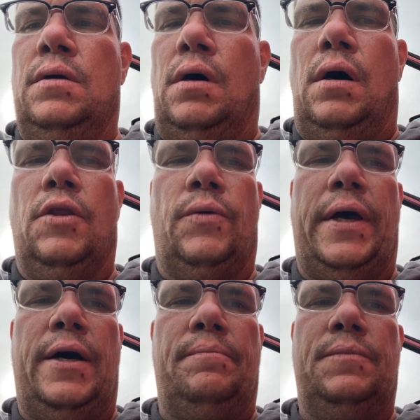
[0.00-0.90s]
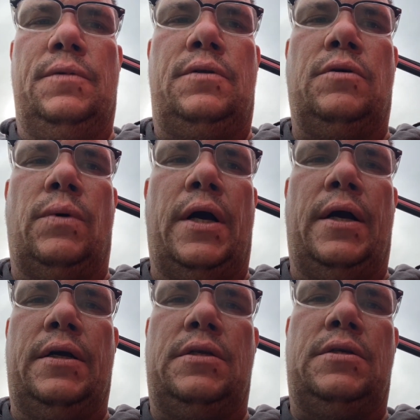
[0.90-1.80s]
all the way up to
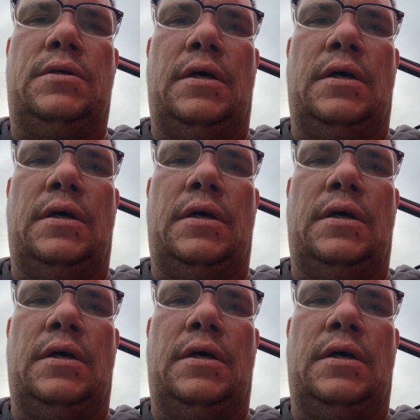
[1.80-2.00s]
where it's